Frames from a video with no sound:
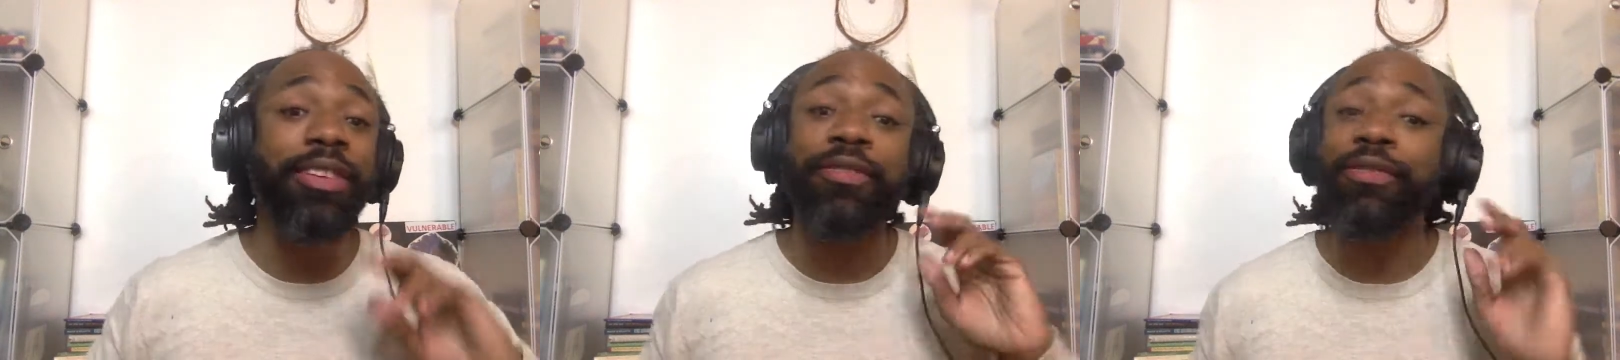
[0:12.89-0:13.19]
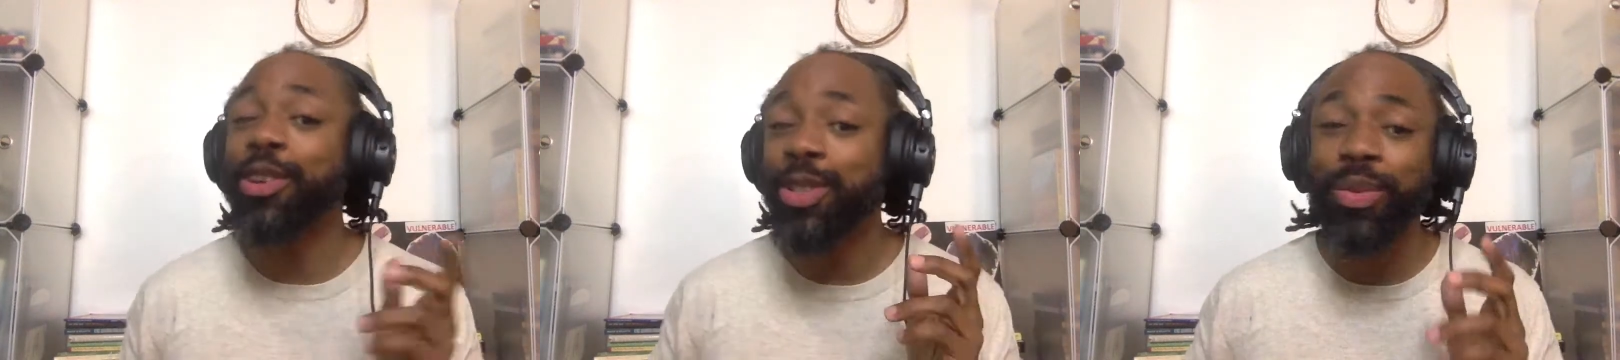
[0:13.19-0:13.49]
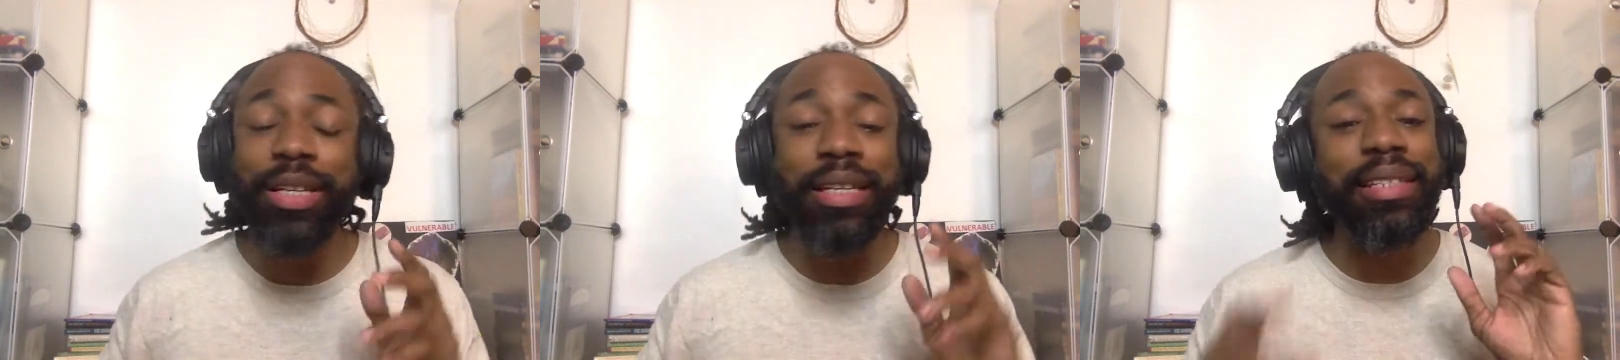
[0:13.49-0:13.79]
The first
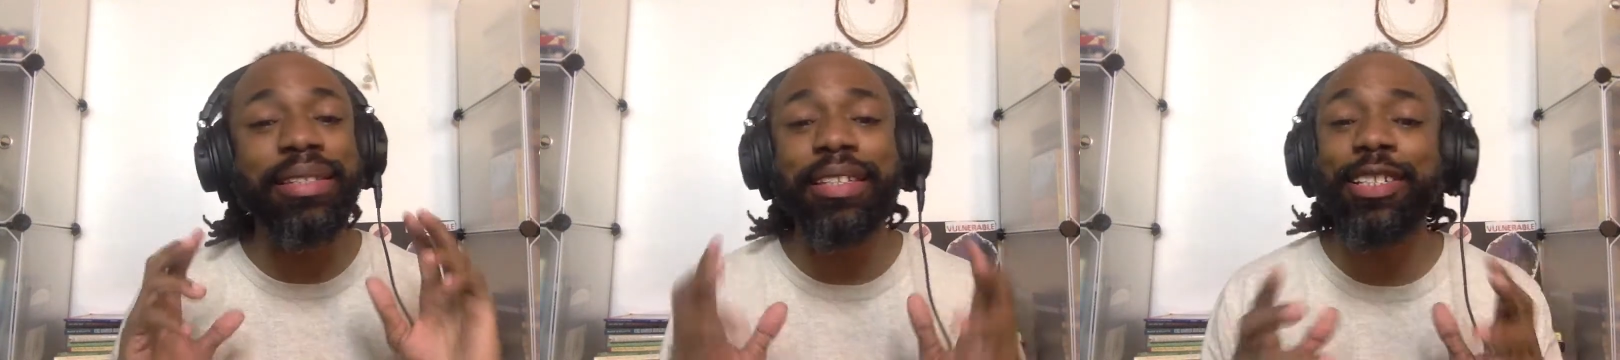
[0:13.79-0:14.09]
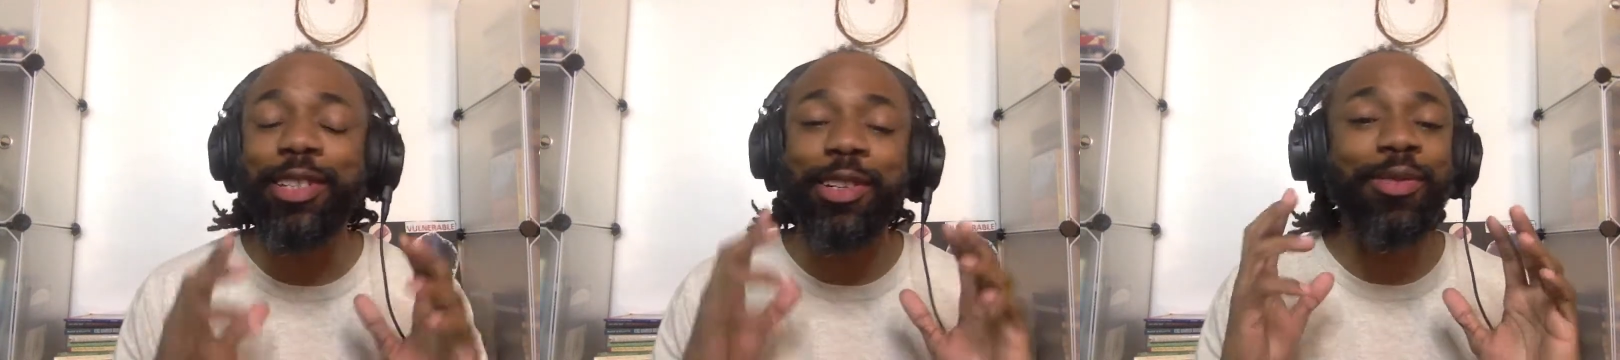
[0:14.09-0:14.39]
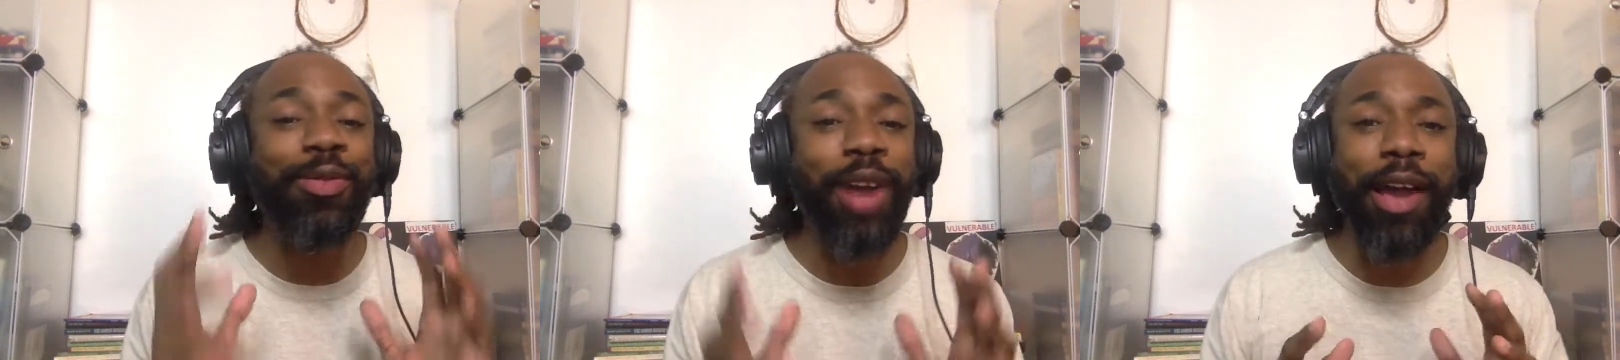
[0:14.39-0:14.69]
one is centered
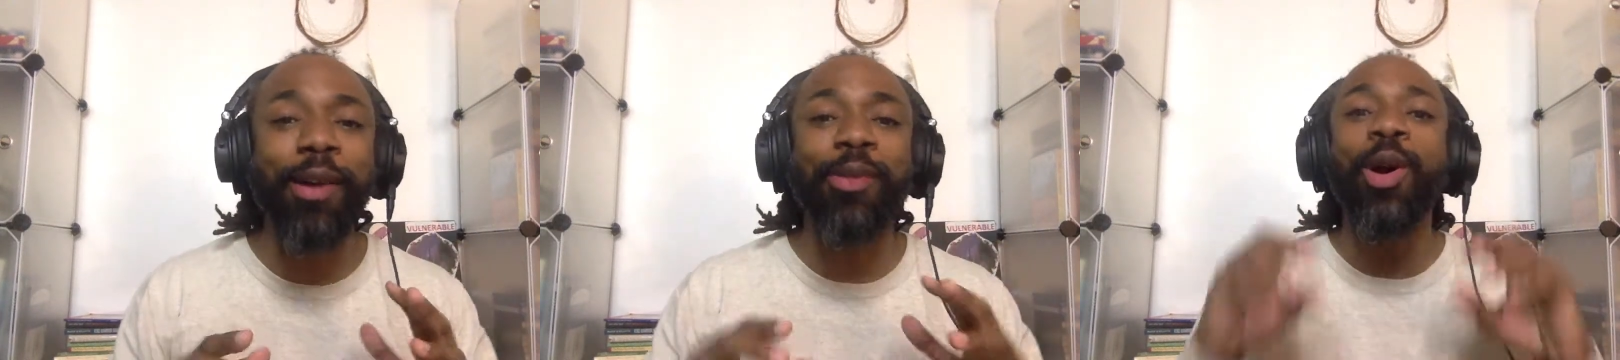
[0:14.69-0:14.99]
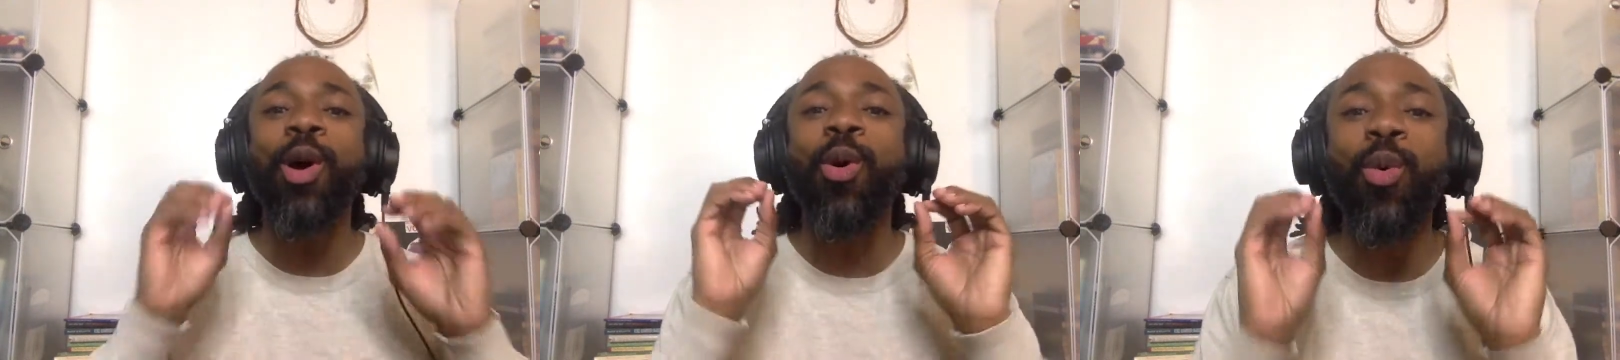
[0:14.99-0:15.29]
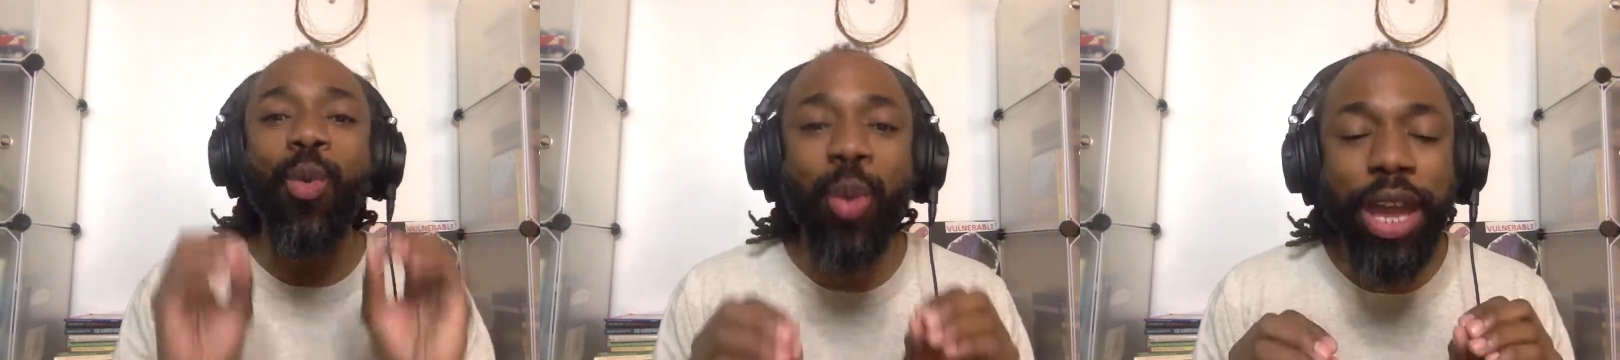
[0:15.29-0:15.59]
around,
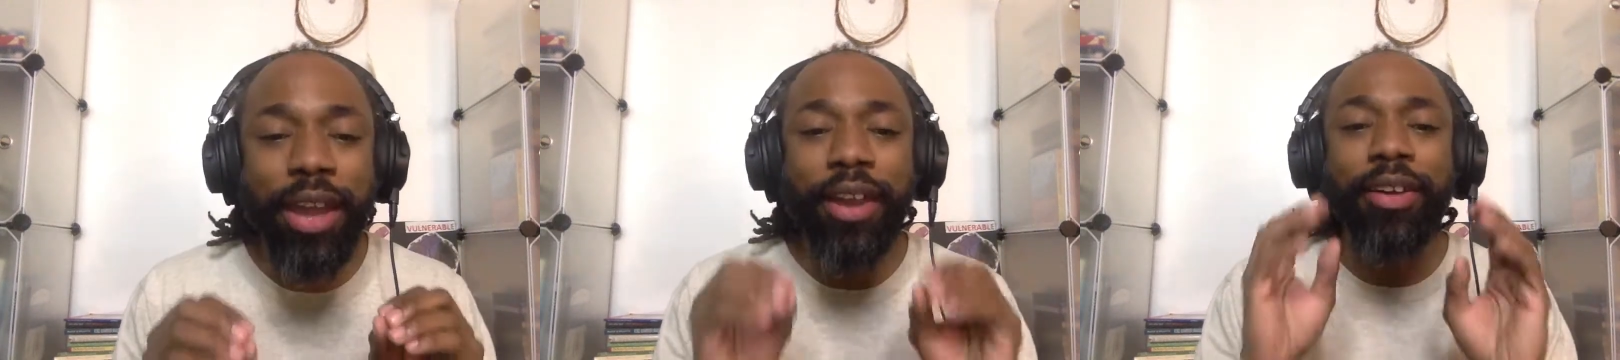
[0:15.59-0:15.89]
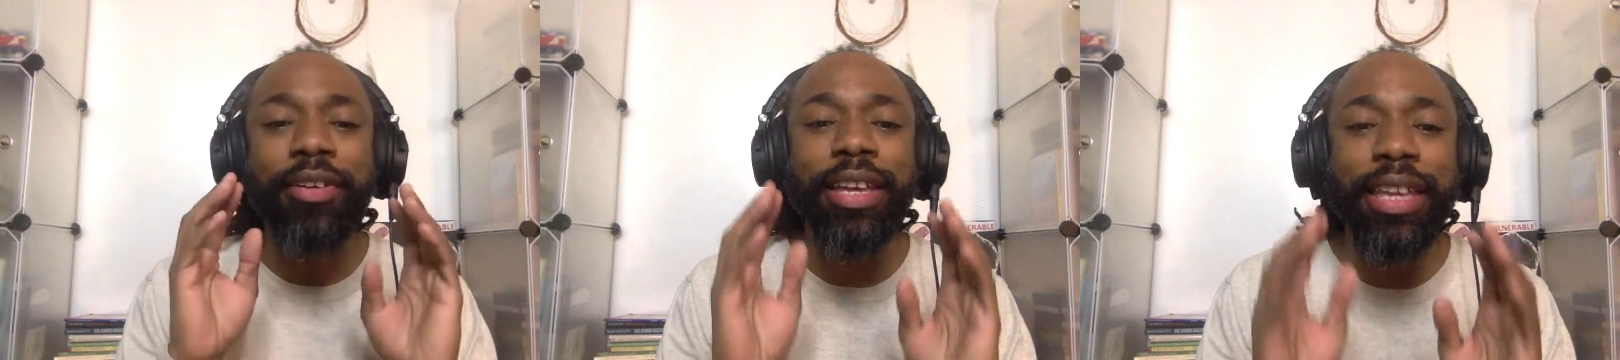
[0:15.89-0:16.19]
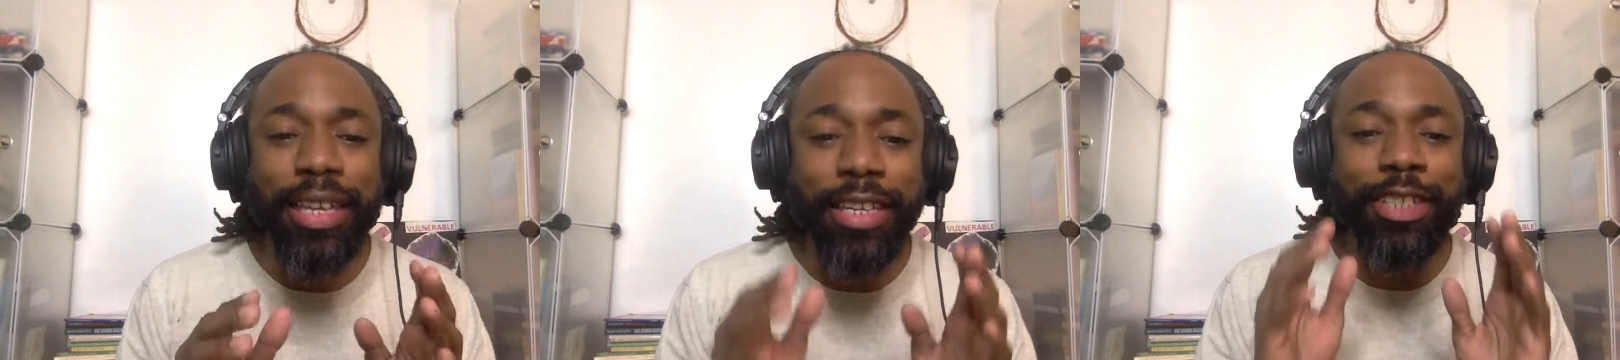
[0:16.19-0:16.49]
where
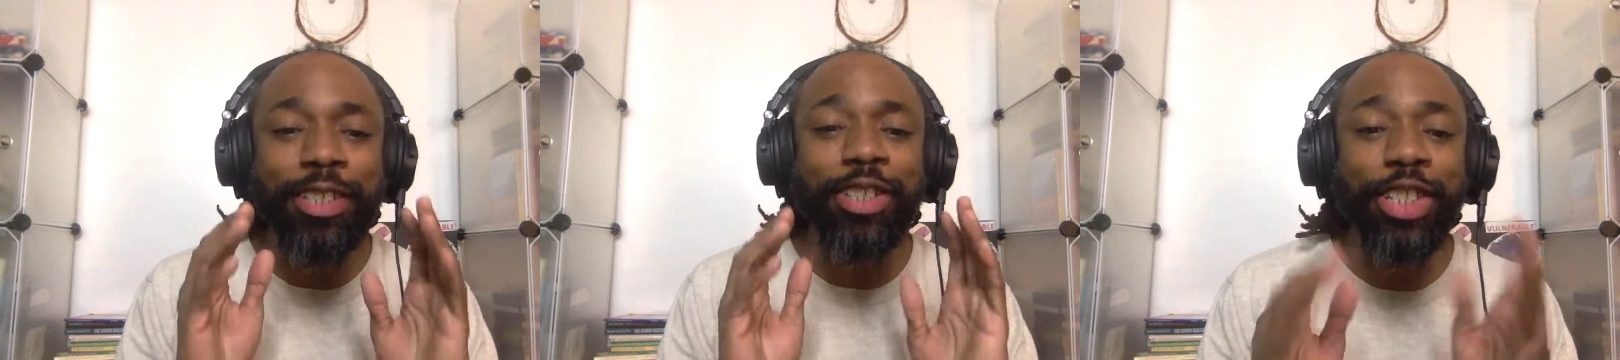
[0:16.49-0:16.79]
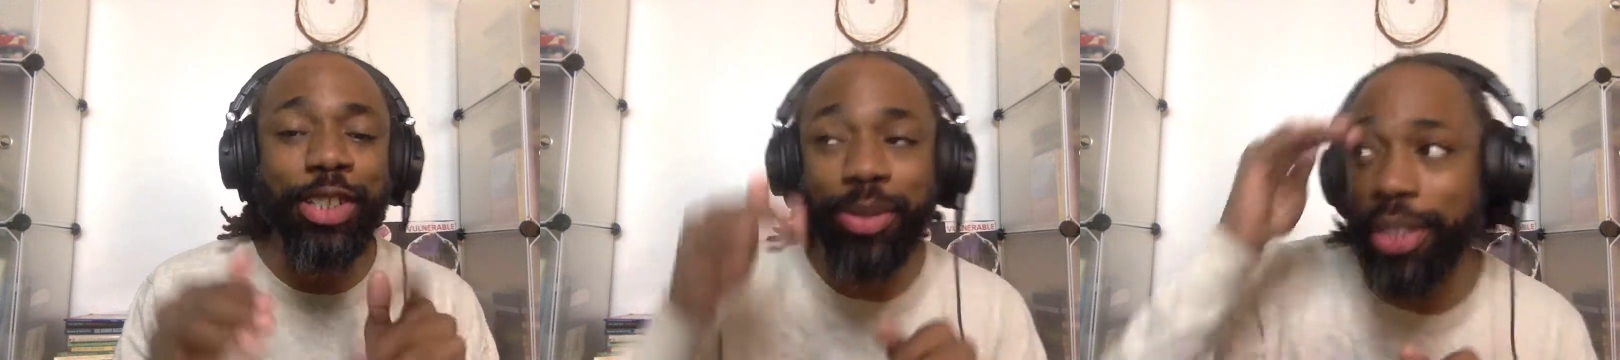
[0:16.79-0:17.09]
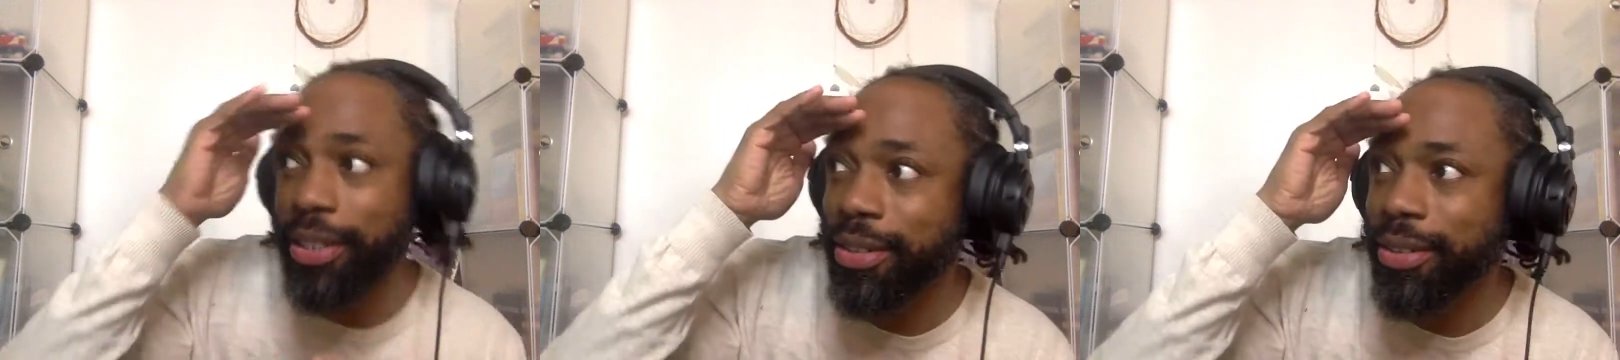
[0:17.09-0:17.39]
is
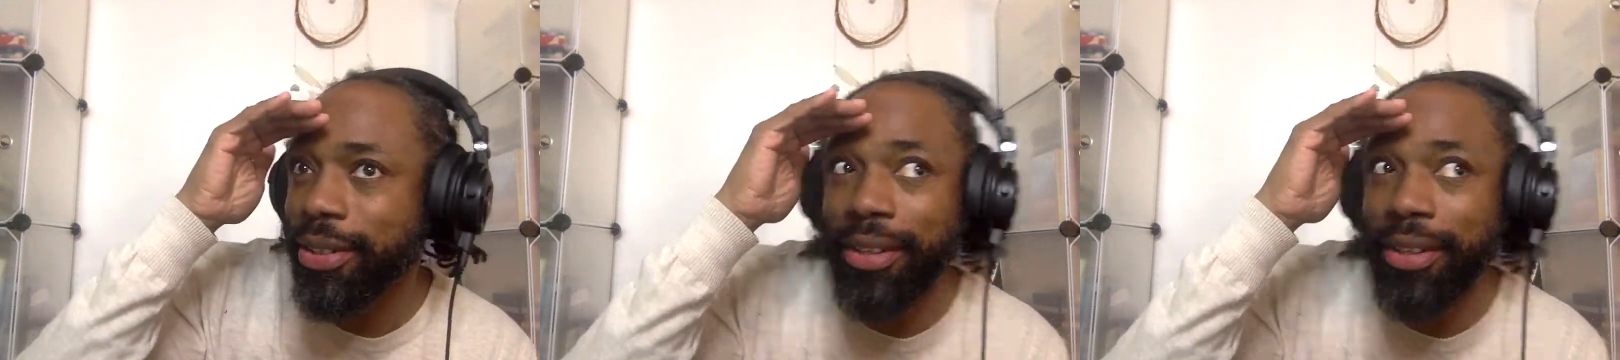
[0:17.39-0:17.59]
gentleness?